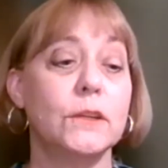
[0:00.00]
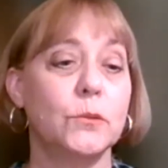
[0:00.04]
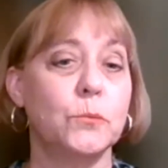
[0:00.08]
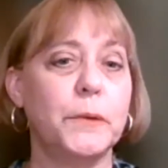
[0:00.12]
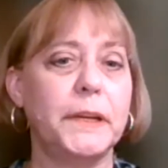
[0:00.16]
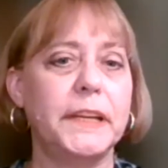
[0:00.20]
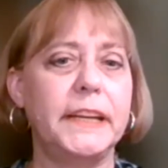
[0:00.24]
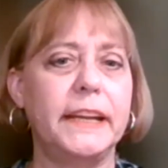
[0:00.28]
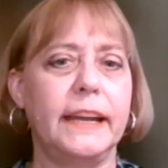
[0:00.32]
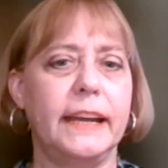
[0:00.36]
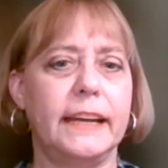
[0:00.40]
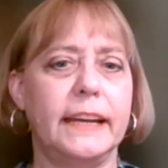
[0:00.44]

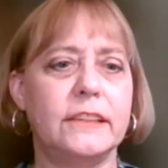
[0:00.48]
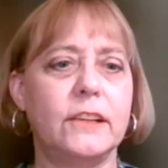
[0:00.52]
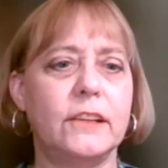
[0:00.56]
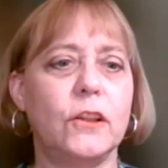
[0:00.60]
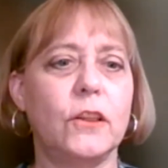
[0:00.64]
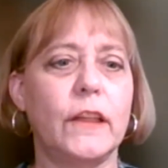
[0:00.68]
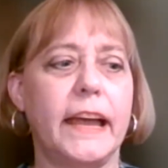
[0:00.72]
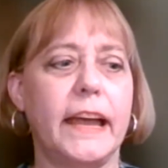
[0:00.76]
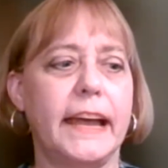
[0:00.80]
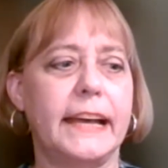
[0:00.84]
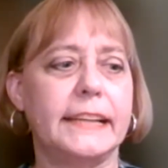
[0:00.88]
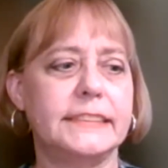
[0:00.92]
we had
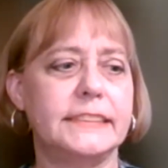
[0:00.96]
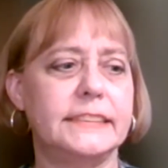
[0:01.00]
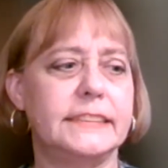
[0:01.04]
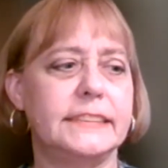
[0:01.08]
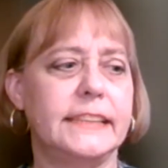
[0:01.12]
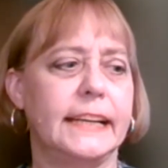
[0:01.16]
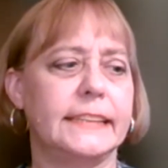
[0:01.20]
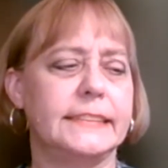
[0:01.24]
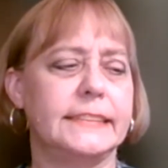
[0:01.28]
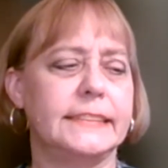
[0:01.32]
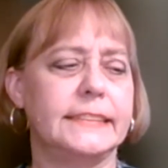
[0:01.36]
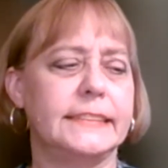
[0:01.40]
class
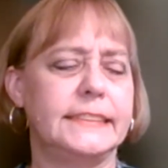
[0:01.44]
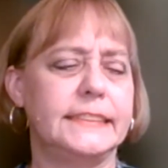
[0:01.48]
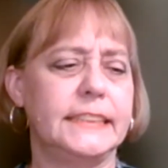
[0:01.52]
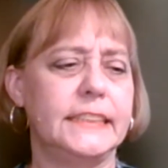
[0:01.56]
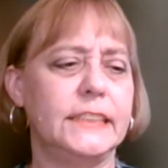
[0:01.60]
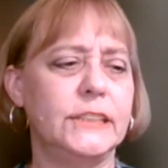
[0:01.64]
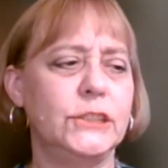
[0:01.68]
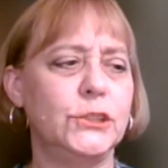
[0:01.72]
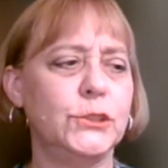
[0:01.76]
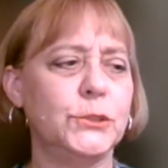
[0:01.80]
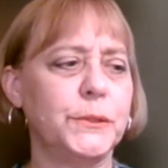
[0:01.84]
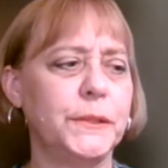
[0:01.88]
that
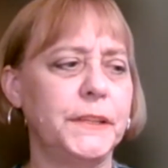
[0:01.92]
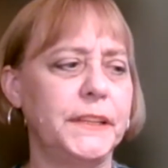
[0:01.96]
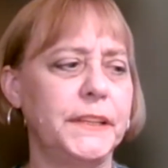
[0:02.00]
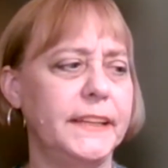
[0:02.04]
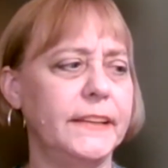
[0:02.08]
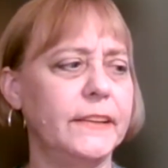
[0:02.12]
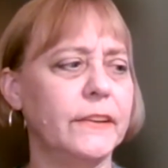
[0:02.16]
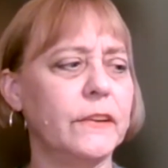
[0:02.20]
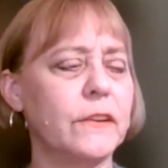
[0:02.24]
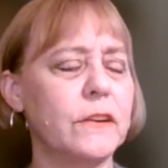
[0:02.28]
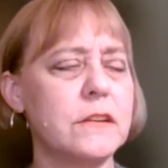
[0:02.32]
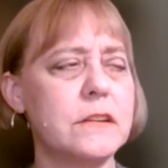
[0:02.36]
senior
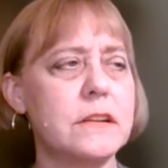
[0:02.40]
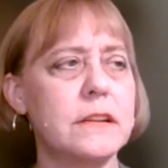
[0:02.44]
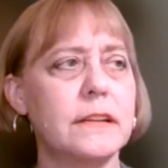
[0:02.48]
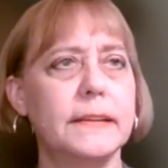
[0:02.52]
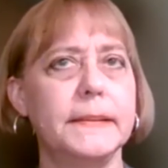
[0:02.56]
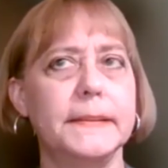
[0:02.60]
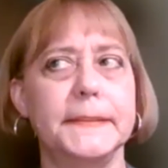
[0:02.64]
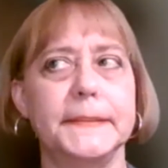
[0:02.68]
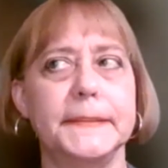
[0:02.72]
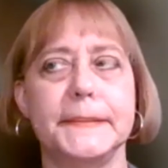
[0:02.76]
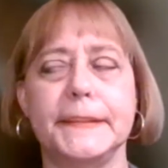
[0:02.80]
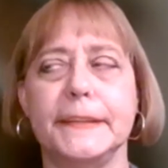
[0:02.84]
year
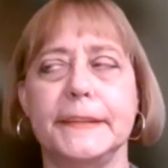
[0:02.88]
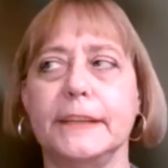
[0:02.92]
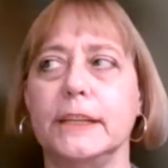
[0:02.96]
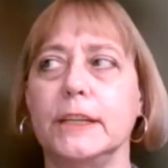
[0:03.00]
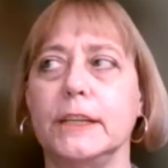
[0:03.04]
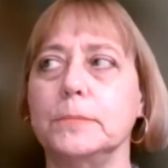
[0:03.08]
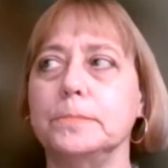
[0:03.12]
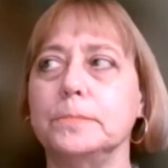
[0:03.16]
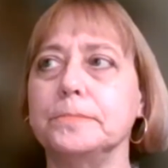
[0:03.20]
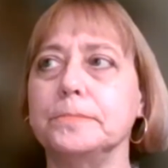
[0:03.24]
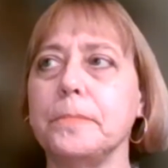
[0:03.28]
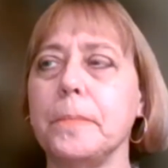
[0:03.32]

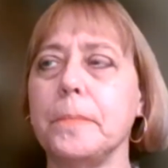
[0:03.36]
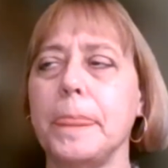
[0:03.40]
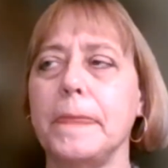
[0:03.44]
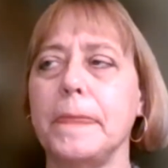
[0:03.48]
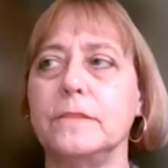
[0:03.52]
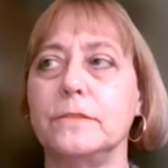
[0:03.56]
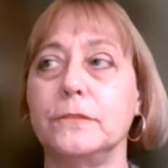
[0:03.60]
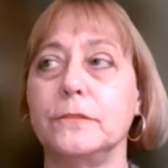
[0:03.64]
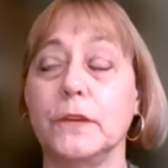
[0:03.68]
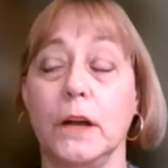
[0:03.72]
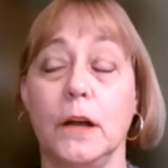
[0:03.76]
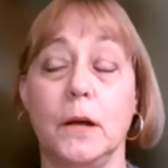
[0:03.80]

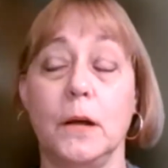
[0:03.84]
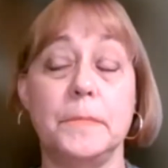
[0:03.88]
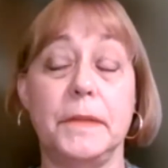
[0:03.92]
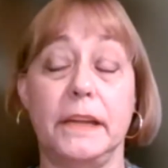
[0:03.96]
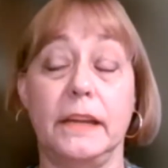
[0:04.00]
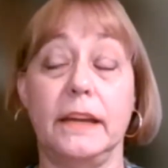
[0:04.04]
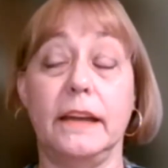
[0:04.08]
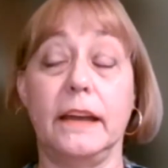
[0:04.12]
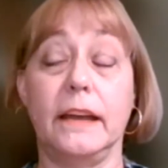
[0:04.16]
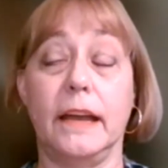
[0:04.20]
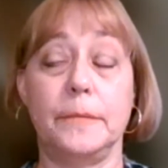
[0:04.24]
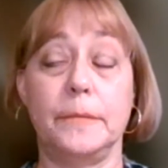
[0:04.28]
from,
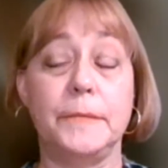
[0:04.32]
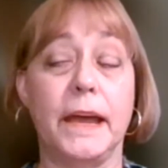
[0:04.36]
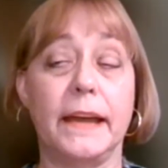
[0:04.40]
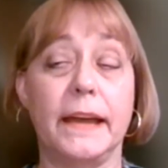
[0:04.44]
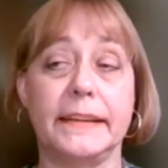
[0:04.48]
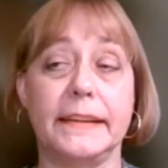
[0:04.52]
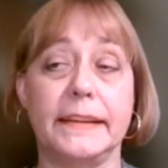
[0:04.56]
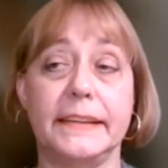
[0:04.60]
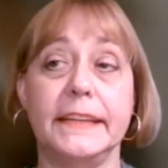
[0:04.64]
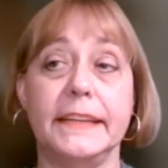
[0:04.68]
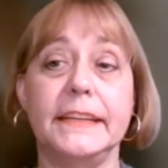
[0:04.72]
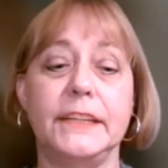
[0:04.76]
I'm
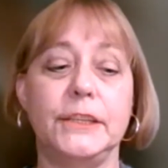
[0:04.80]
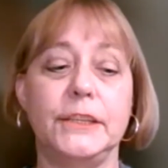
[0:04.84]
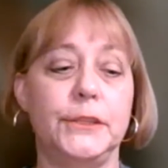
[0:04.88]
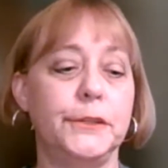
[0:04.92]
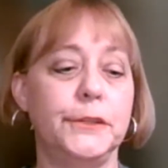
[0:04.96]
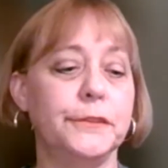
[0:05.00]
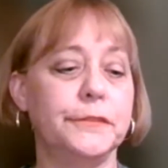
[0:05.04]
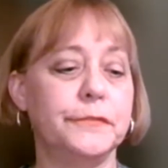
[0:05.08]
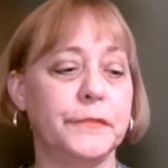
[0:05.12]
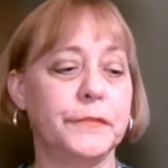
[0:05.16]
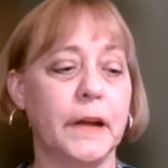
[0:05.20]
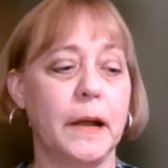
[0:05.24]
not kidding
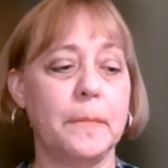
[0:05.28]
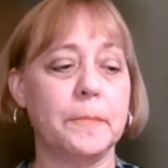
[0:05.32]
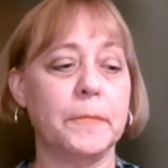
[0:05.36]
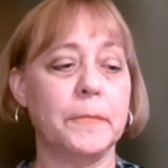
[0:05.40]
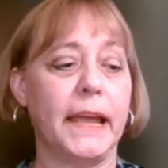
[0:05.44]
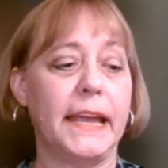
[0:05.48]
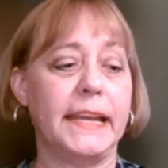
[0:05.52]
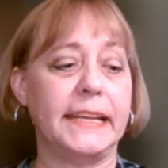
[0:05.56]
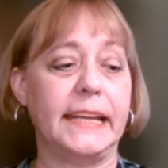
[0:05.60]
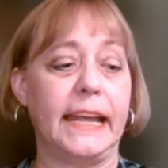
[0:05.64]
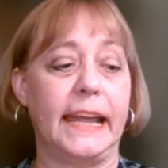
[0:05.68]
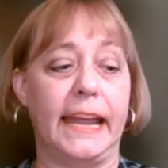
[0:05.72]
you, from
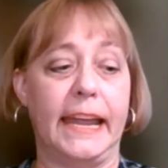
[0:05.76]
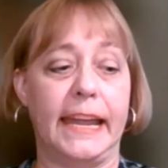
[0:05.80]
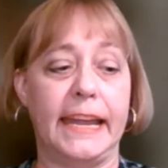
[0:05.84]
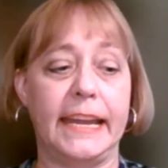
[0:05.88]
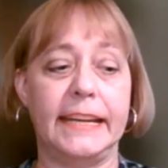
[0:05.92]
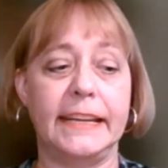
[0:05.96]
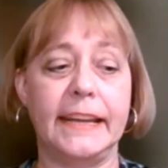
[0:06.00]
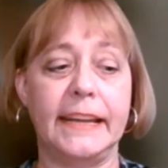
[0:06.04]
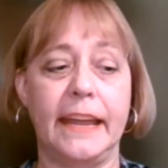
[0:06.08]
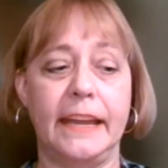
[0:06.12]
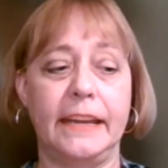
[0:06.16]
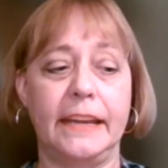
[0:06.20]
like
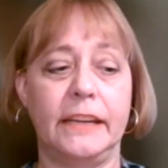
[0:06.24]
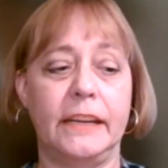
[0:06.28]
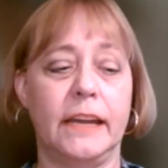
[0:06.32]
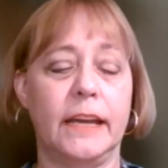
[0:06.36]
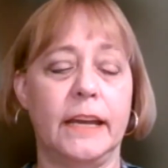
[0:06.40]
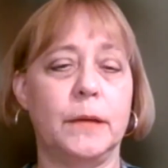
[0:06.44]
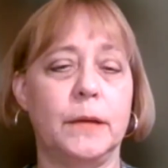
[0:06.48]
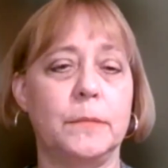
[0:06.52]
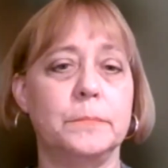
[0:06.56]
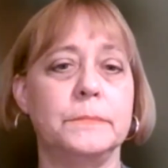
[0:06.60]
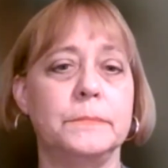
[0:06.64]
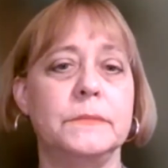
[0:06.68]
8
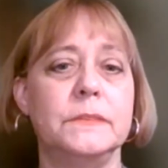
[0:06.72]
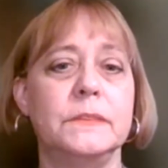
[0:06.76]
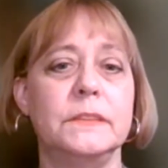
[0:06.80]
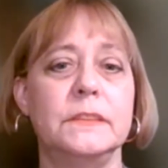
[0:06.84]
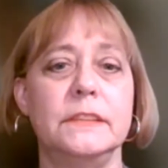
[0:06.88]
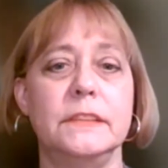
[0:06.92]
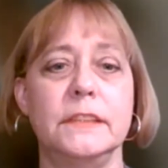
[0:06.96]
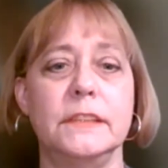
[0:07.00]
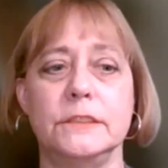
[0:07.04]
a.m.